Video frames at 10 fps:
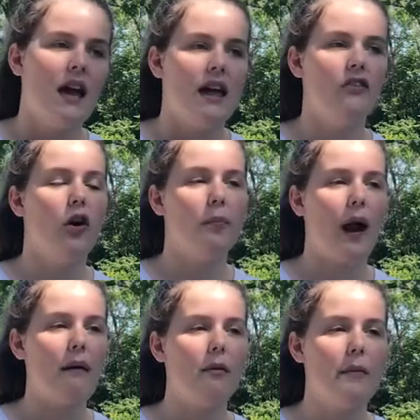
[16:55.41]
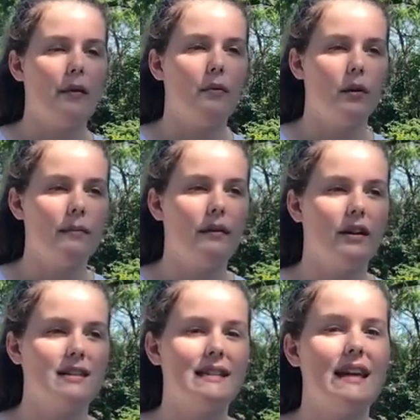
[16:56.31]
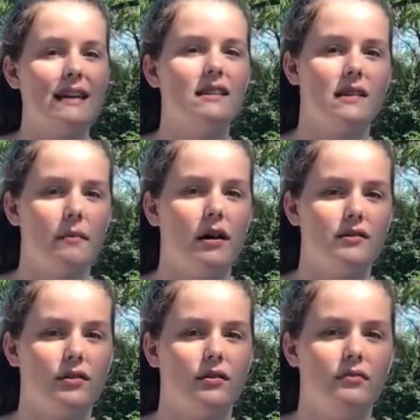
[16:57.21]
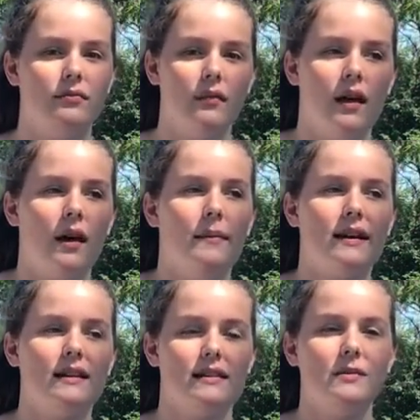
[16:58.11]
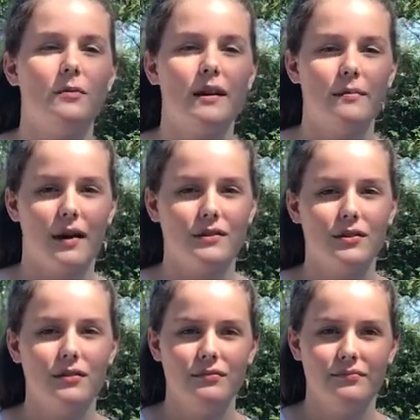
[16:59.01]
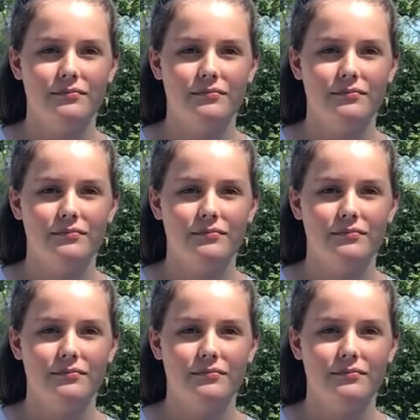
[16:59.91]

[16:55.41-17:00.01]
And the whole problem with my wrist is the muscle. Because it's a weak muscle,